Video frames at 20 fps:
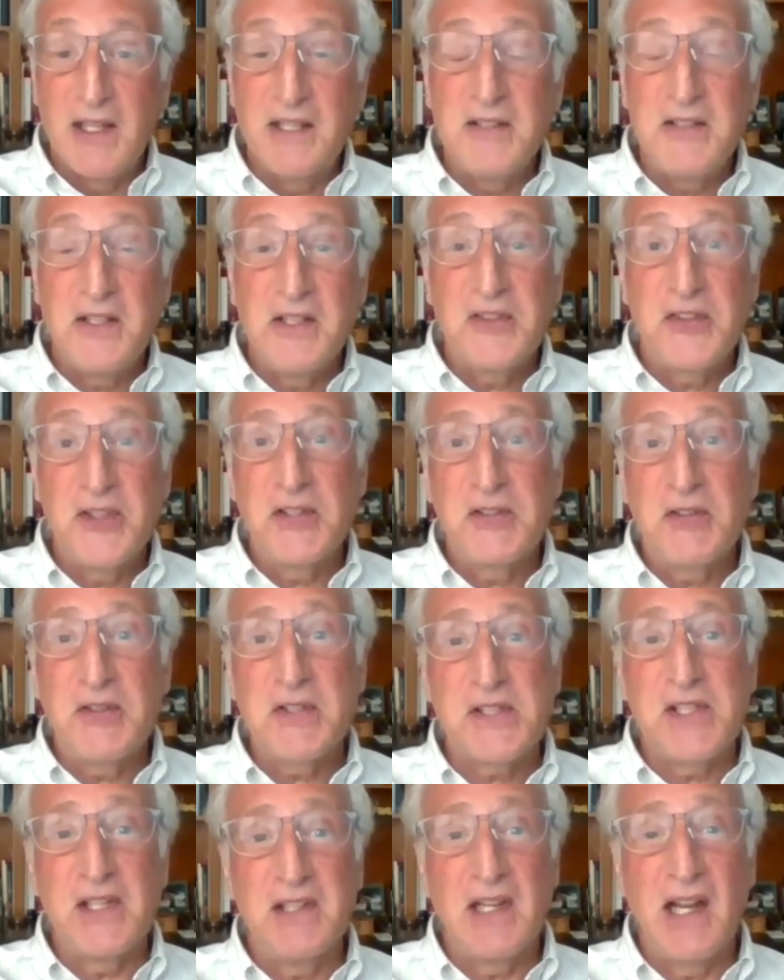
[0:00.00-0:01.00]
It's
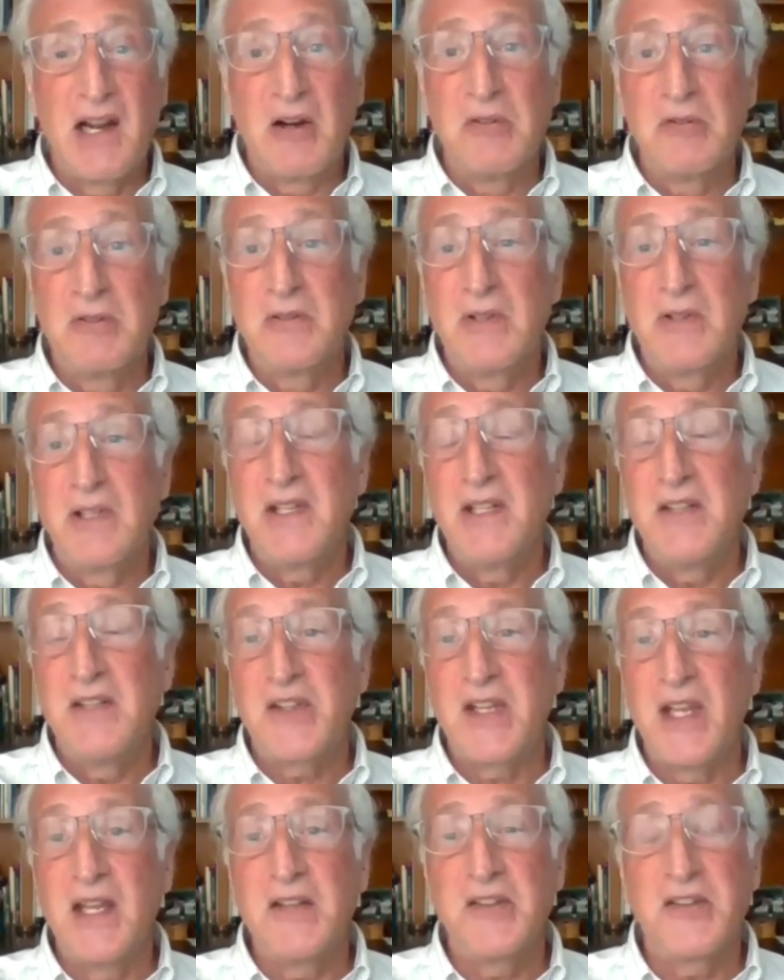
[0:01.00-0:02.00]
interesting how
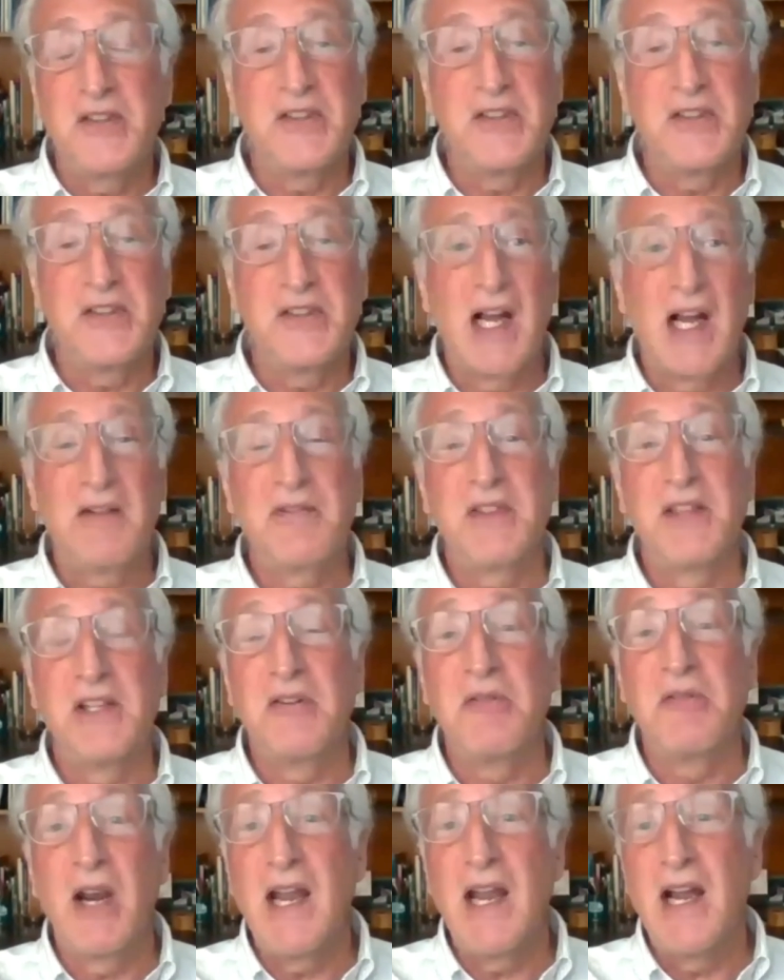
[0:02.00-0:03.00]
these cases get off
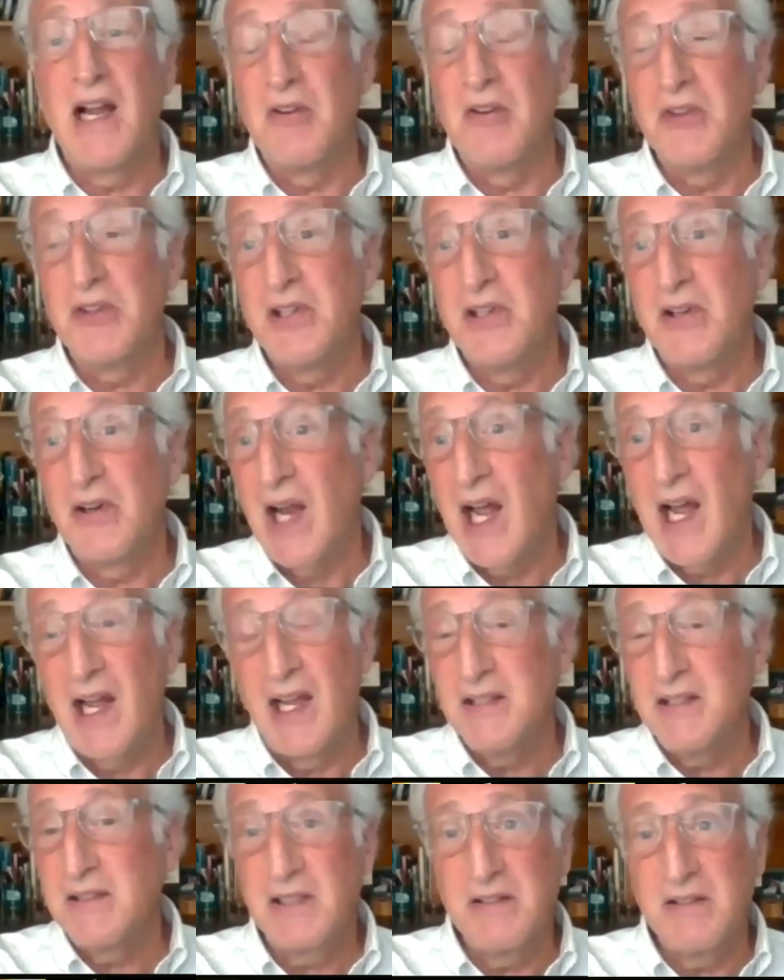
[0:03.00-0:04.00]
the ground. You know,
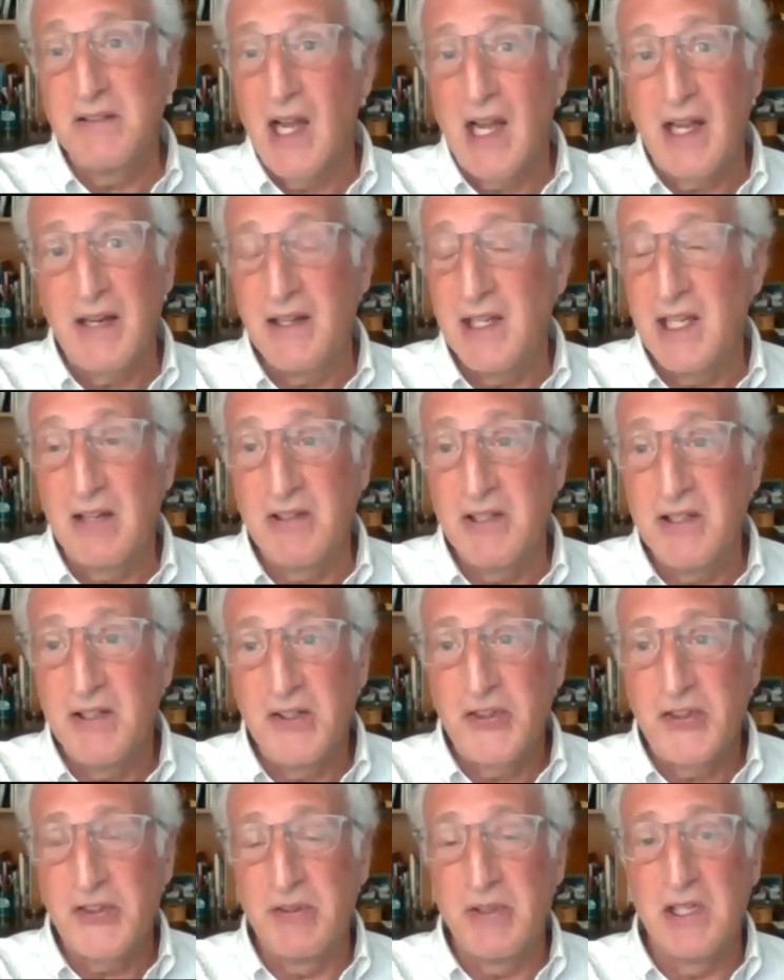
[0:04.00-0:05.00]
I did not have a
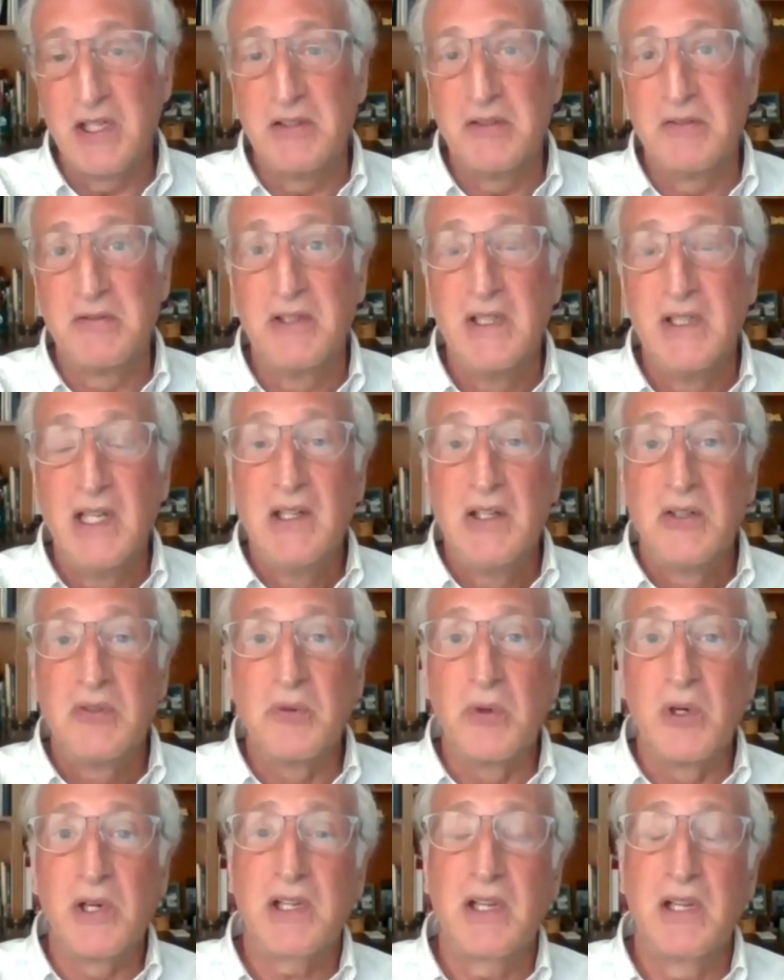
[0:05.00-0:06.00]
history of
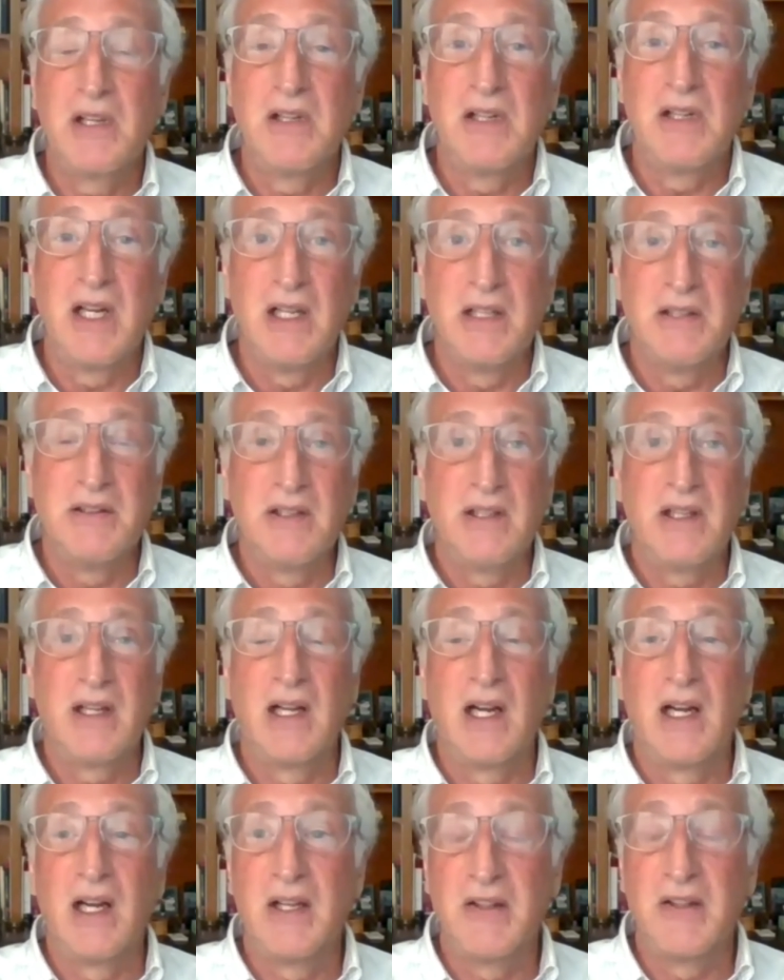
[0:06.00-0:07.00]
working
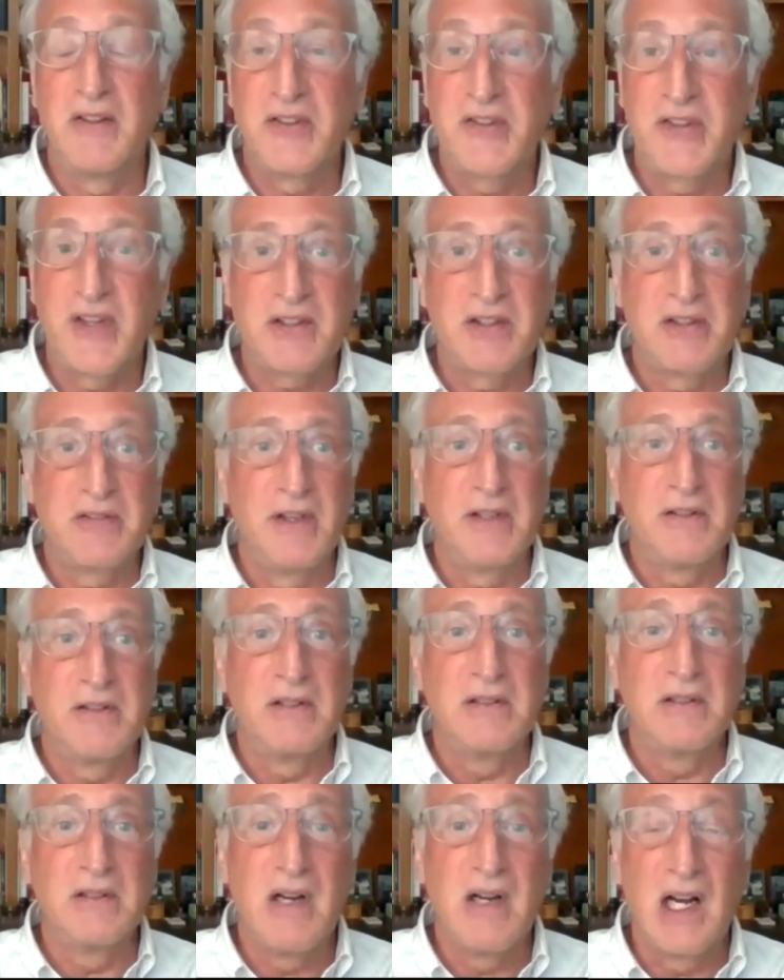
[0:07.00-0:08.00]
on sex
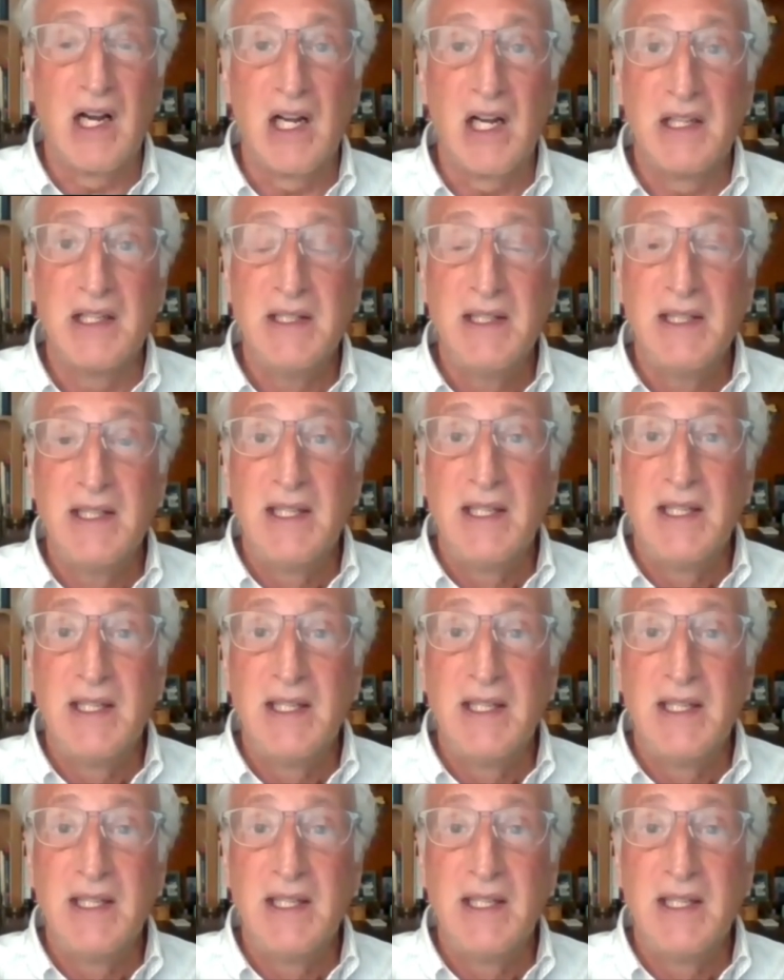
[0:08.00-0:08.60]
offender law.